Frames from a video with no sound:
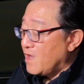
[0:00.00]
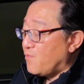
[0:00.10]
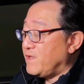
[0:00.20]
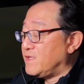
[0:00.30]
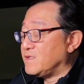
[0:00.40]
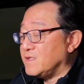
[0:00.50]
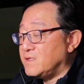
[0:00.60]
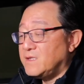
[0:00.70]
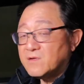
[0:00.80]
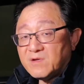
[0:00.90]
which is the
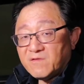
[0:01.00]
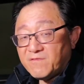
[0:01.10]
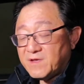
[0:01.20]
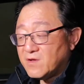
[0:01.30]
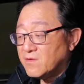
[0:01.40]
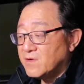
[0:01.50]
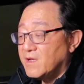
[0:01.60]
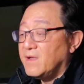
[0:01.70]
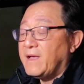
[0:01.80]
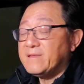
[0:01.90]
steering feel
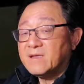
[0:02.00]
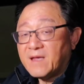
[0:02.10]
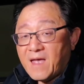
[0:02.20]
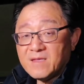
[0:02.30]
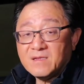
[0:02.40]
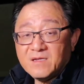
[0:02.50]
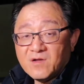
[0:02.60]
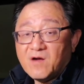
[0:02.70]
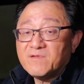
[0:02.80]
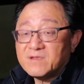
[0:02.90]
and the handling
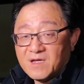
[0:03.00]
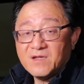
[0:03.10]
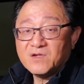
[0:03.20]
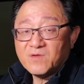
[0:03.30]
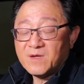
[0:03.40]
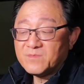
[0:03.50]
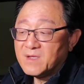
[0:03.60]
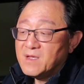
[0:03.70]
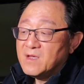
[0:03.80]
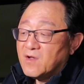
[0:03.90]
of the Tundra.
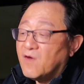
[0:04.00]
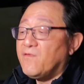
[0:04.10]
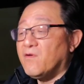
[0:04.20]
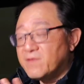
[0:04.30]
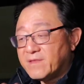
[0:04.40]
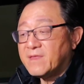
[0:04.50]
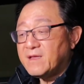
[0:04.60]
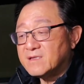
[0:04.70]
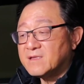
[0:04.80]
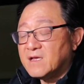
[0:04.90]
Of all the
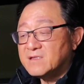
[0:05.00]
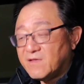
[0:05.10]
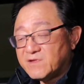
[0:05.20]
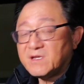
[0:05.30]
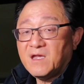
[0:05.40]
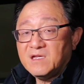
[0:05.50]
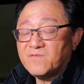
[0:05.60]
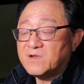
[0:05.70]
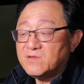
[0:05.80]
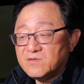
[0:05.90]
things that they've changed
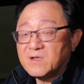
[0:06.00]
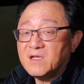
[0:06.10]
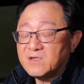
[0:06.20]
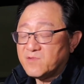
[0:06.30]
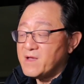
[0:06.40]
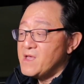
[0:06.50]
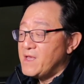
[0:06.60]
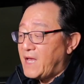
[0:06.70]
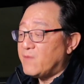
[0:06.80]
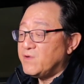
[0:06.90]
for the new Tundra,
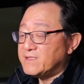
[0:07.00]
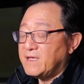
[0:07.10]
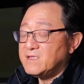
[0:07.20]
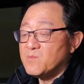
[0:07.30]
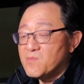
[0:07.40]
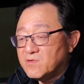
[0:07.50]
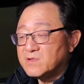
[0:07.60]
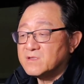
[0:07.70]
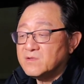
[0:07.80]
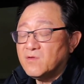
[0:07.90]
I would say the
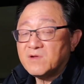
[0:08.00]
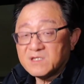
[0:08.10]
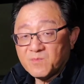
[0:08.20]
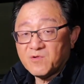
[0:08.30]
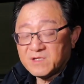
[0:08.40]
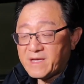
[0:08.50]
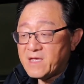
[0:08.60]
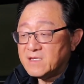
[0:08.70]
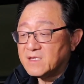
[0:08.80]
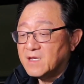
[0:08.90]
most noticeable
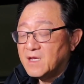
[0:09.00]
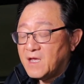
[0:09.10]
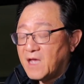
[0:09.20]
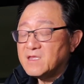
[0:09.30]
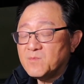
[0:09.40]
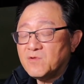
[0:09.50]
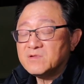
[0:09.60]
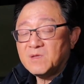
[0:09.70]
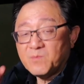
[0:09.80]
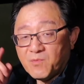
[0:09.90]
change and the
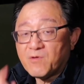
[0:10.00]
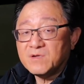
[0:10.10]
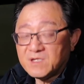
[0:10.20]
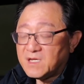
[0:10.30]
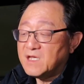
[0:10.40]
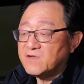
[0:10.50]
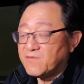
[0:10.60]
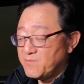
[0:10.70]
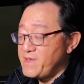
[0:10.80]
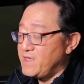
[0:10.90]
most important change for
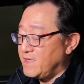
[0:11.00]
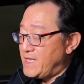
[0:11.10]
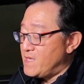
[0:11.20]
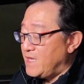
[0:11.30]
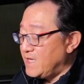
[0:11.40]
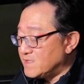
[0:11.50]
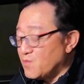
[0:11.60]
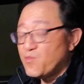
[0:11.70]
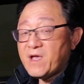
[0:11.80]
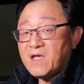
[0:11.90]
me is the
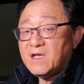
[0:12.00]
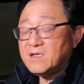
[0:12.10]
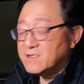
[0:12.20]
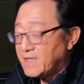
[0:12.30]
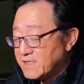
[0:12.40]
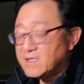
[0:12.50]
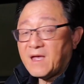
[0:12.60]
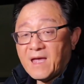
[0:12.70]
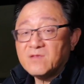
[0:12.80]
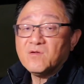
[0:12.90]
way that it
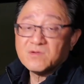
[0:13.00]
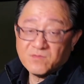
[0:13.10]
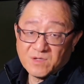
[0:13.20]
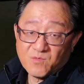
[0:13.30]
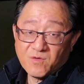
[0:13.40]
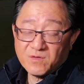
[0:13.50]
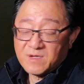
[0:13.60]
handles on the road.